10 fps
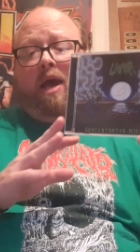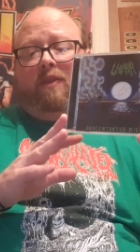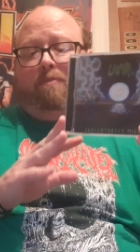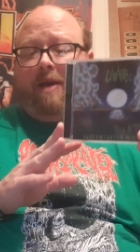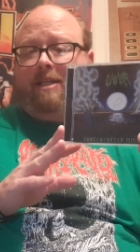
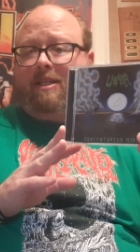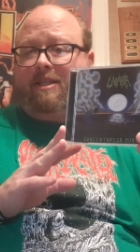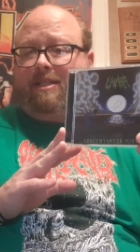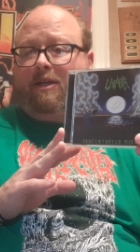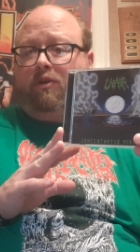The bass is
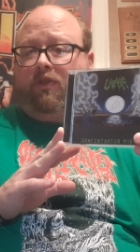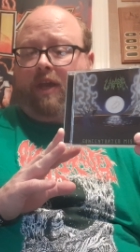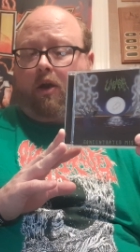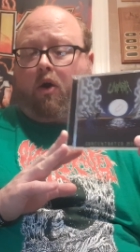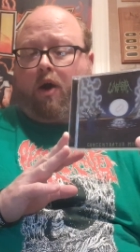still
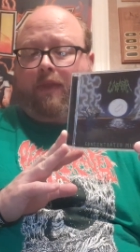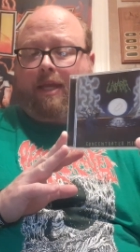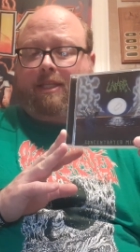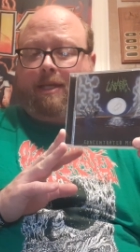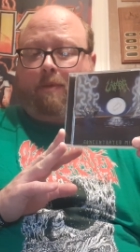thick on
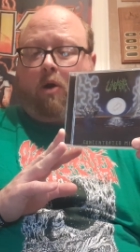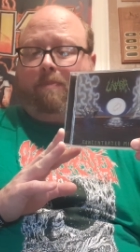that demo,